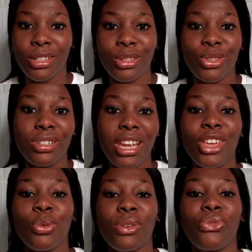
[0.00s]
Today
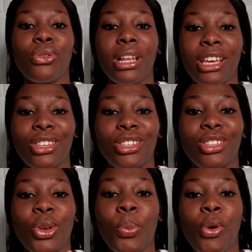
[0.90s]
you may feel like
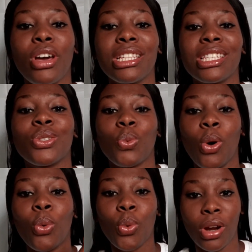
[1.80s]
your point is
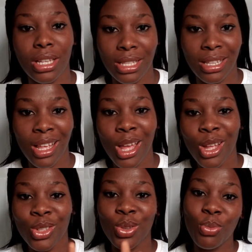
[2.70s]
what works.
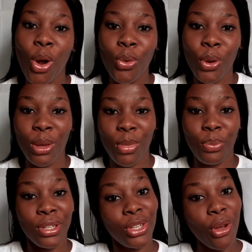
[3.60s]
Tomorrow it may
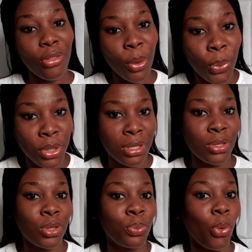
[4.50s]
be the other
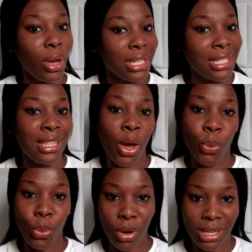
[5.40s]
person's point
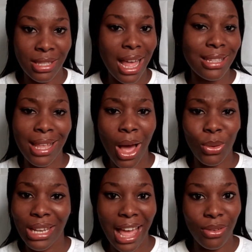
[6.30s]
that works. That's
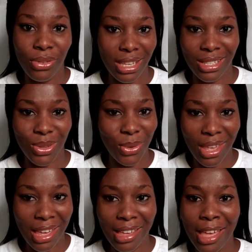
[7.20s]
how life is,
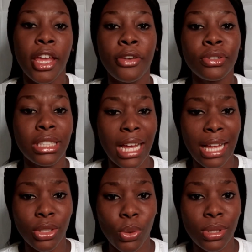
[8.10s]
okay? Even the
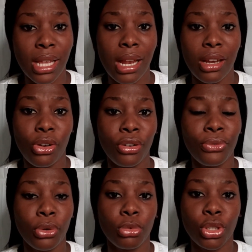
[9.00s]
adults can learn
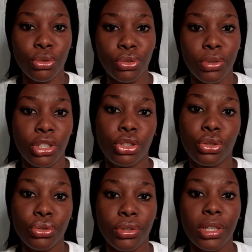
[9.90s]
from children. The
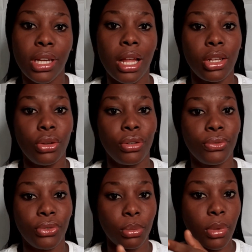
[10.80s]
children can learn
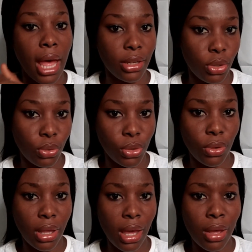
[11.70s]
from adults,
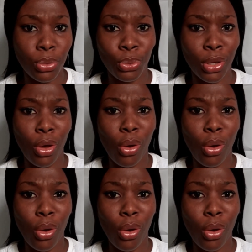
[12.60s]
okay? We,